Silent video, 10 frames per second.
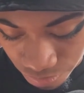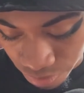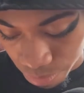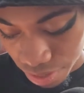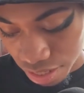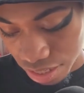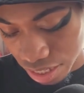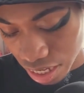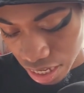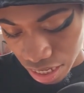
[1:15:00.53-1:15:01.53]
because,
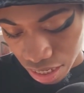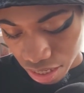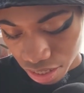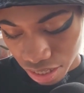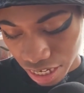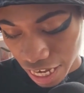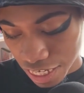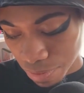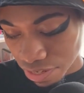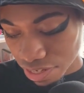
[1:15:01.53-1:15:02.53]

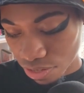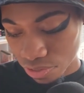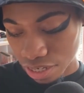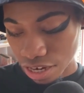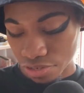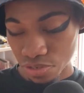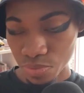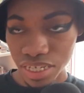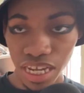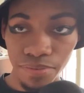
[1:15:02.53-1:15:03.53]
especially during the concerts, we never